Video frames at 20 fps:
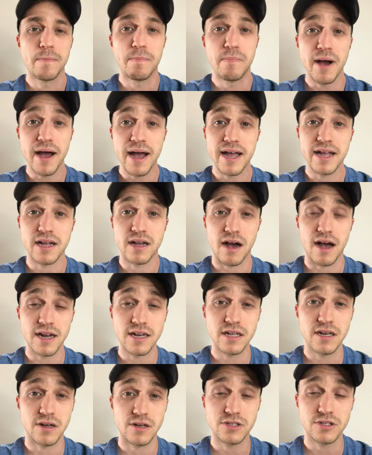But God
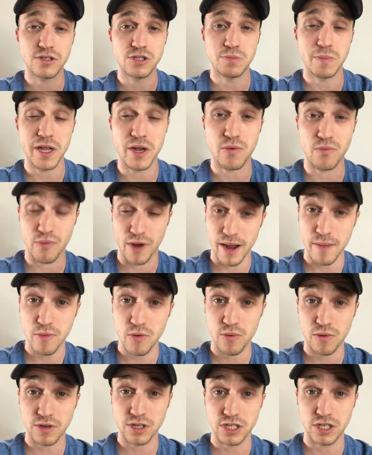can also speak rhema
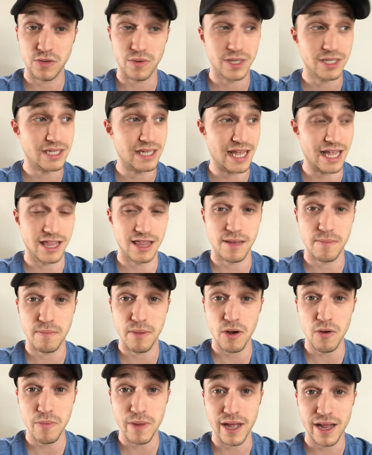word to us in the
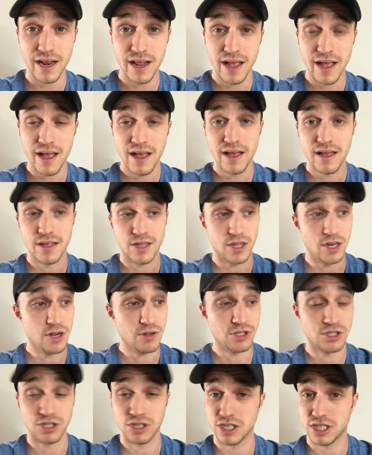moment, you know,
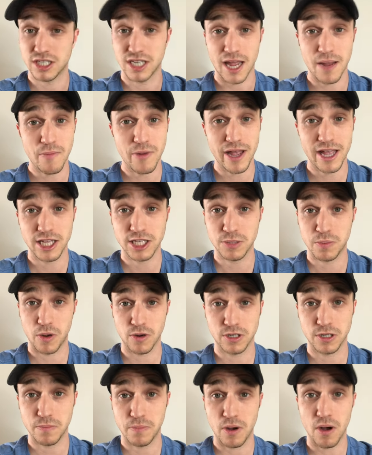the same way he
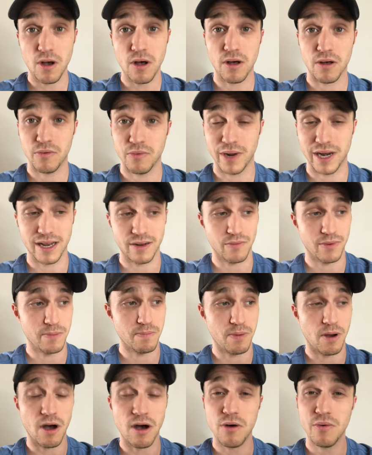spoke to Paul. When, when
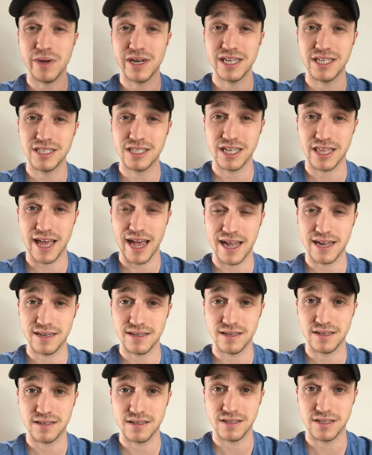Paul went into
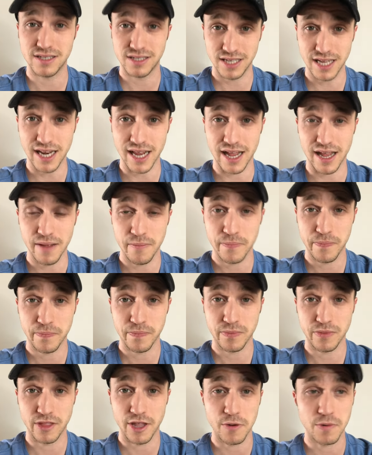that city,
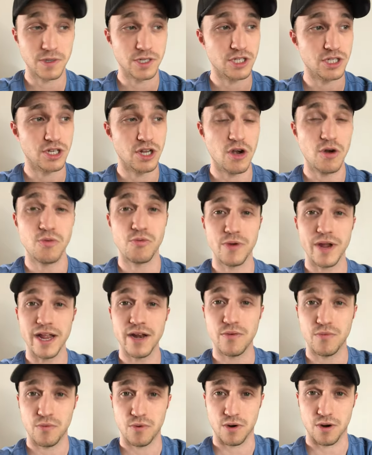there was no
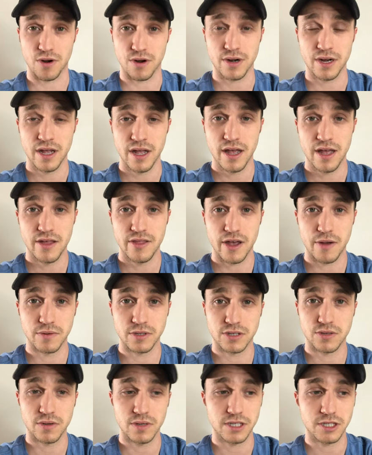written word that
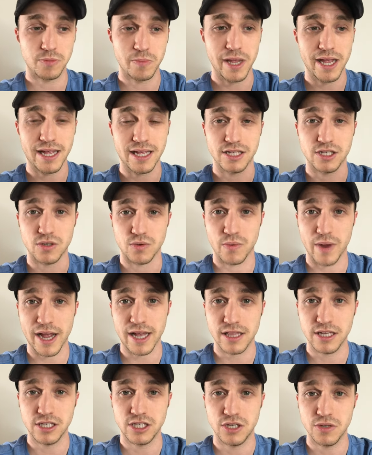was going to speak
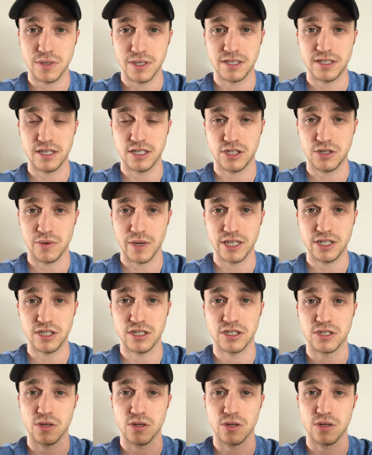directly to his situation.